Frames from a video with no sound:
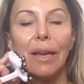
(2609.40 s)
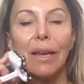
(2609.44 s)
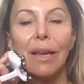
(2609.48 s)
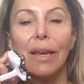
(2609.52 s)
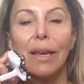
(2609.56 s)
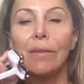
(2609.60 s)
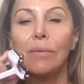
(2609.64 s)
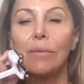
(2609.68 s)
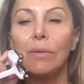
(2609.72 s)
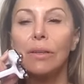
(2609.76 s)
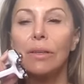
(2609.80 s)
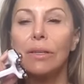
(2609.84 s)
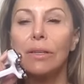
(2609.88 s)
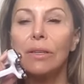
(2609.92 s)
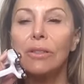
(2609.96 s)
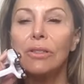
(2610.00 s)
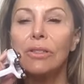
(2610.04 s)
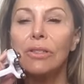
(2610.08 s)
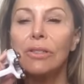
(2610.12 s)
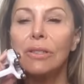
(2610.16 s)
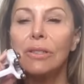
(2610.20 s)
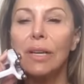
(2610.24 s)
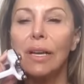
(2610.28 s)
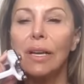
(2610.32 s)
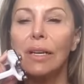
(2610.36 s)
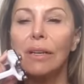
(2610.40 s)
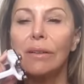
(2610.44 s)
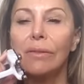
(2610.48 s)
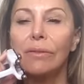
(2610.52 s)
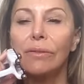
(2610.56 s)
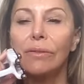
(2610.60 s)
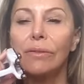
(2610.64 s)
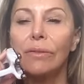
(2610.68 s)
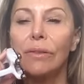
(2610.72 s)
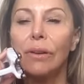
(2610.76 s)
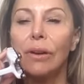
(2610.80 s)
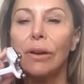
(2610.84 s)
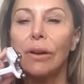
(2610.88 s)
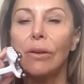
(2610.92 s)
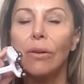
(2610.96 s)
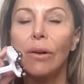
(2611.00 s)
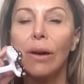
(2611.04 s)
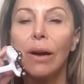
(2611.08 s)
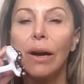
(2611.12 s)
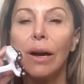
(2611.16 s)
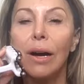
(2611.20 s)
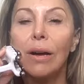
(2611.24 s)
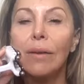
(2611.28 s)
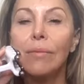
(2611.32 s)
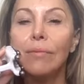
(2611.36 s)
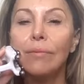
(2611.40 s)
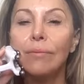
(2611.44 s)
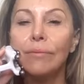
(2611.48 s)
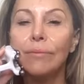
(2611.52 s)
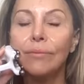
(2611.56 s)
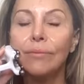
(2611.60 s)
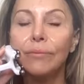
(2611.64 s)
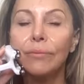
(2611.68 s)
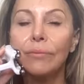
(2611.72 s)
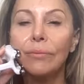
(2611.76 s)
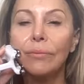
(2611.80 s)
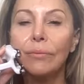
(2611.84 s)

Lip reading: And we're going to just kind of go up.